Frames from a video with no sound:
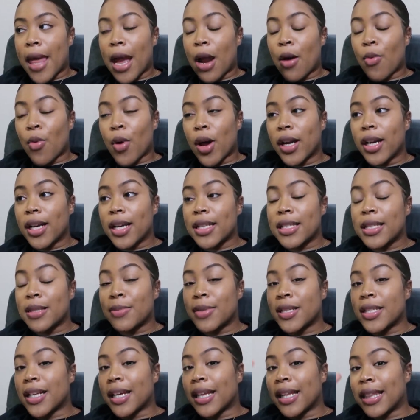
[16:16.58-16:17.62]
I wanted it to
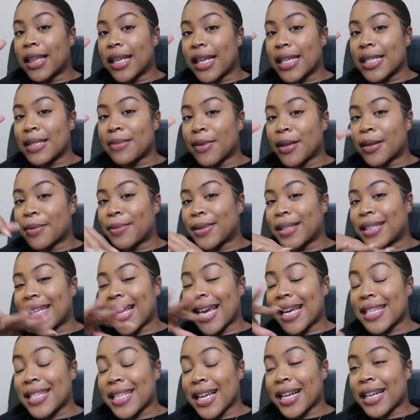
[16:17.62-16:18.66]
be done this month but
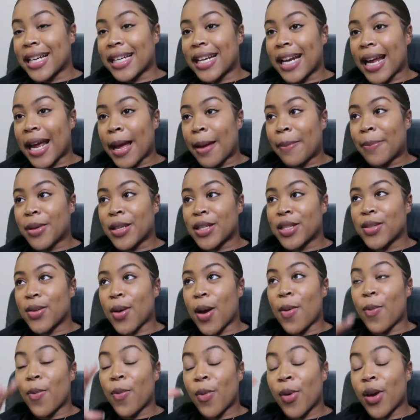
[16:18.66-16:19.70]
that's not gonna happen so
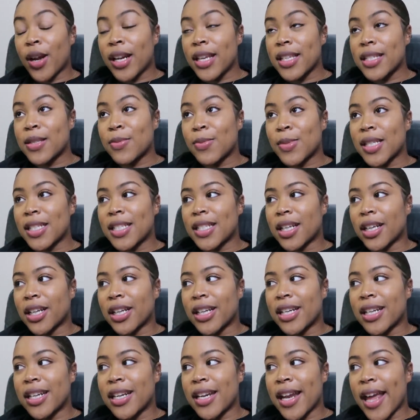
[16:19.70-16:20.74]
I want it to be
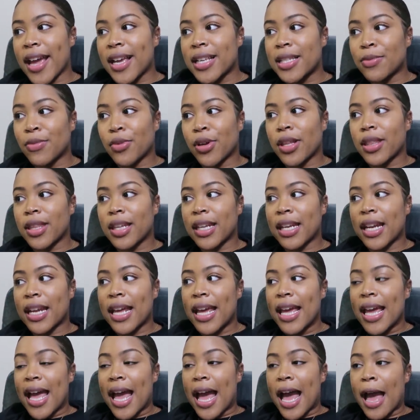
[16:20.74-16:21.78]
done next month and
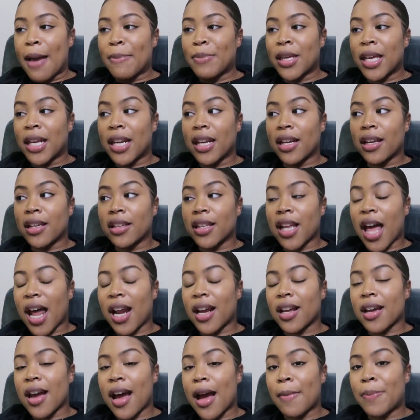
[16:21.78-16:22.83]
I'm getting a
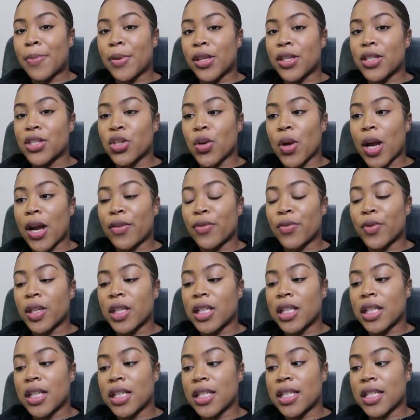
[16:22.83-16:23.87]
lot of copies so I
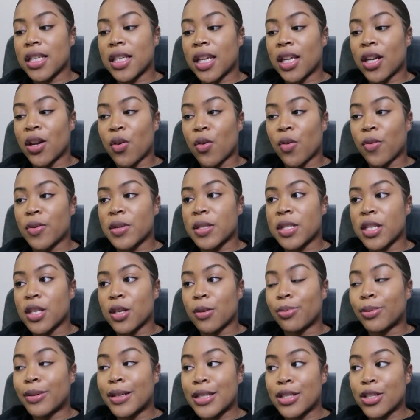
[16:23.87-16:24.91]
really need to get it over to
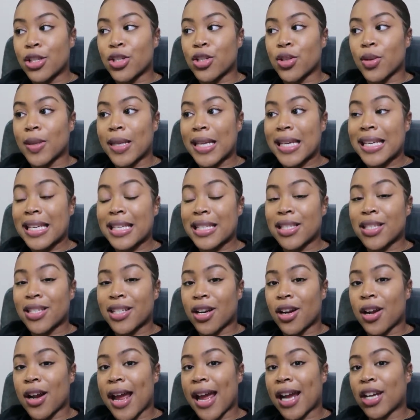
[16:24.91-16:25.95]
the printer so they can
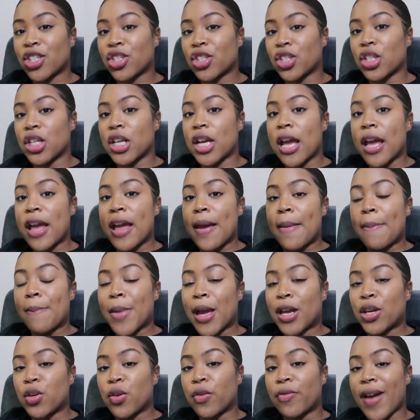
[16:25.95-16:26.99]
start actually
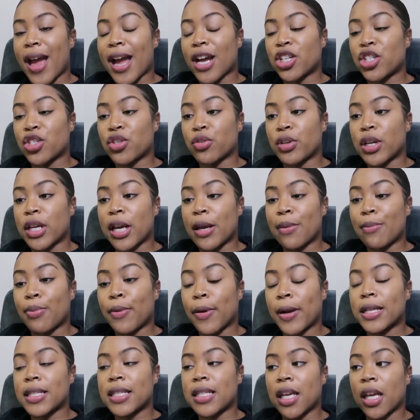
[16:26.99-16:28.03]
manufacturing and
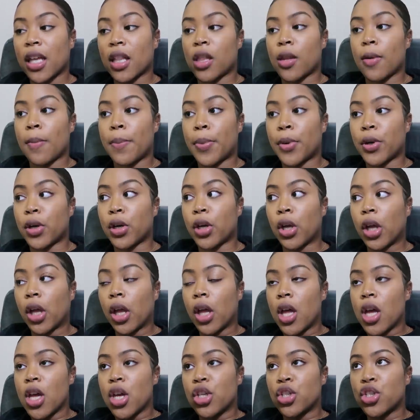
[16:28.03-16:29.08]
printing the book
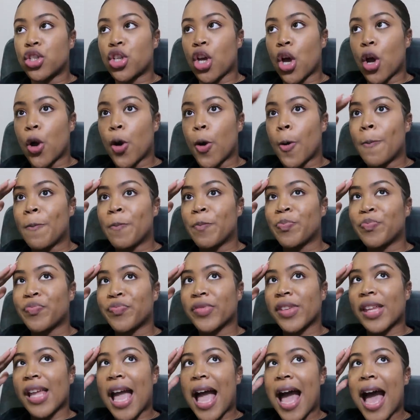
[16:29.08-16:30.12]
so
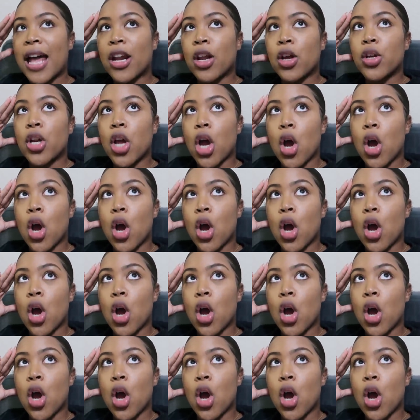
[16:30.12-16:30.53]
I don't